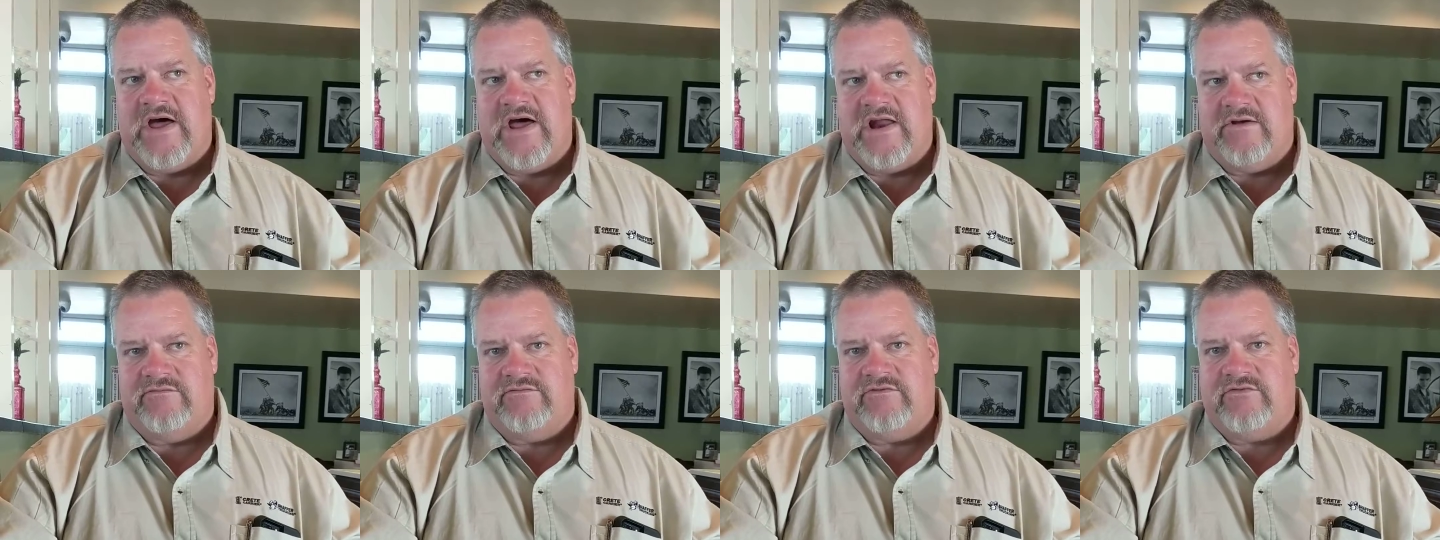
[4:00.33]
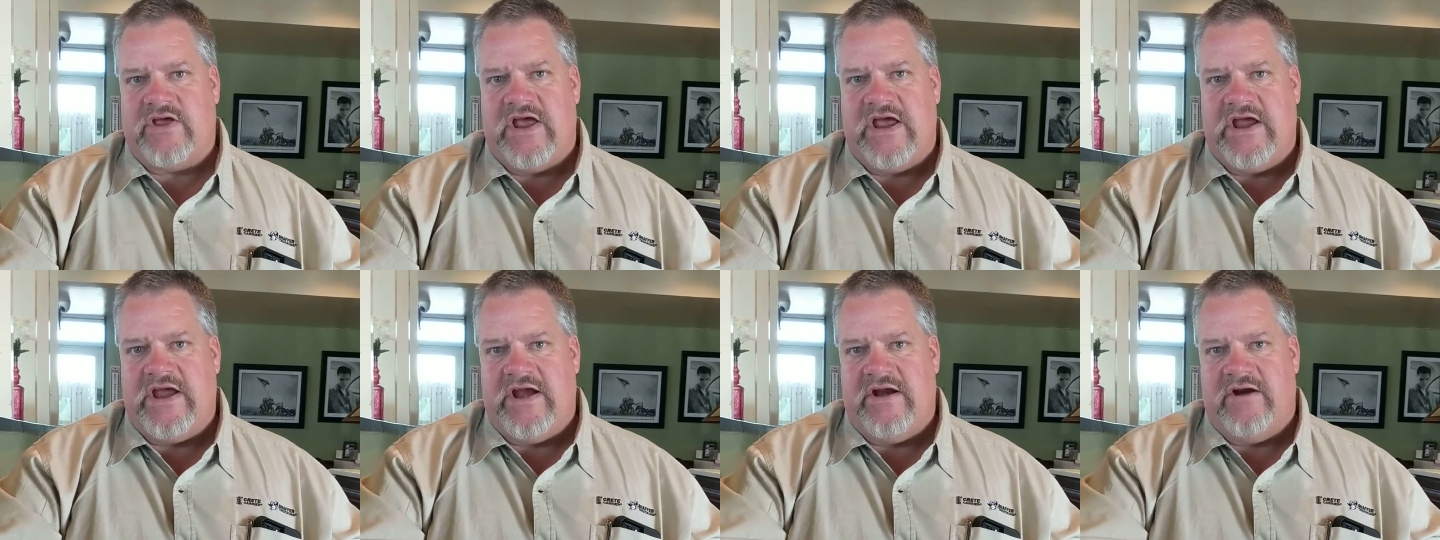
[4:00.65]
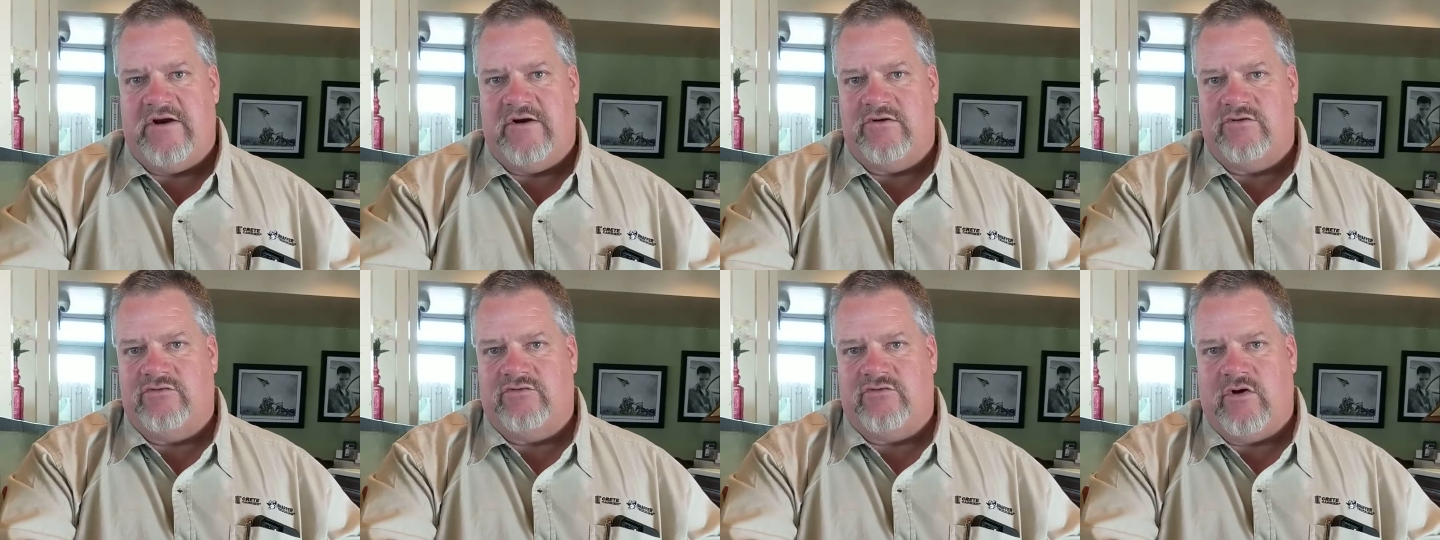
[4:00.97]
out of, say,
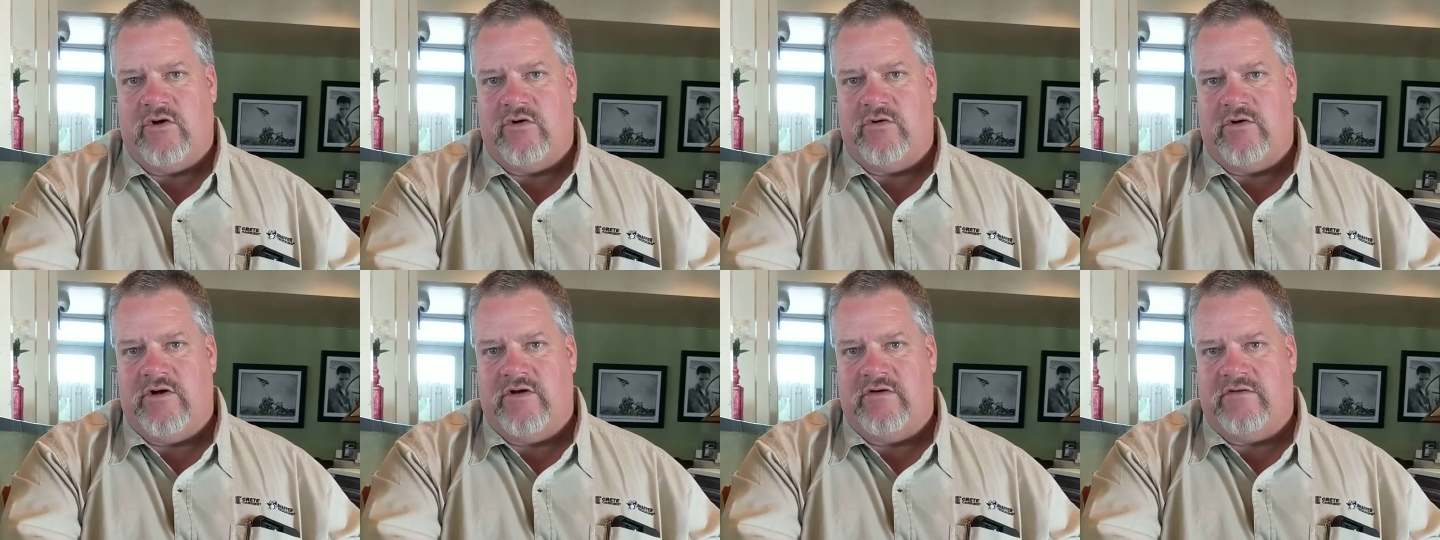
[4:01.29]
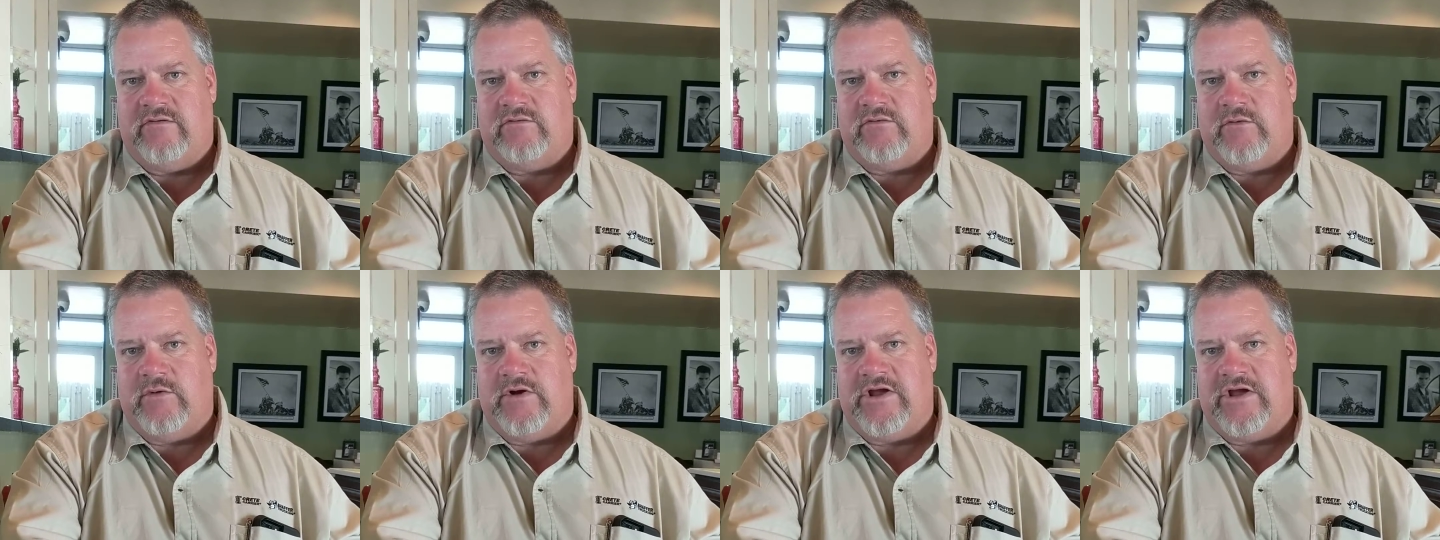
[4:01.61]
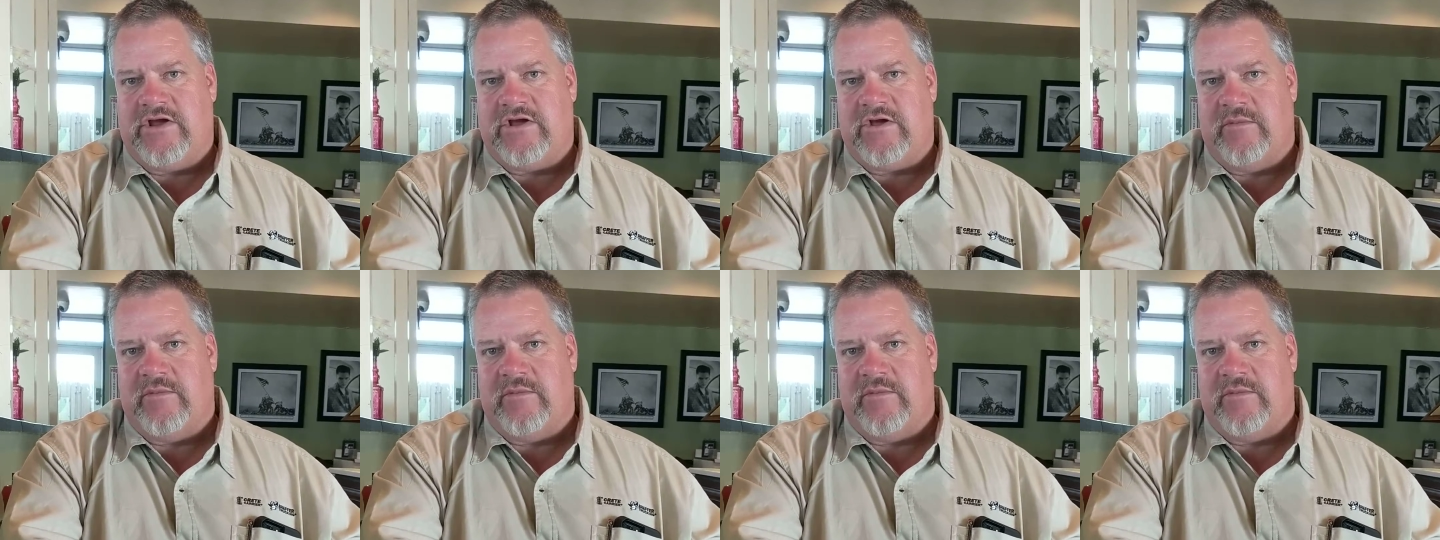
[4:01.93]
Arizona, when you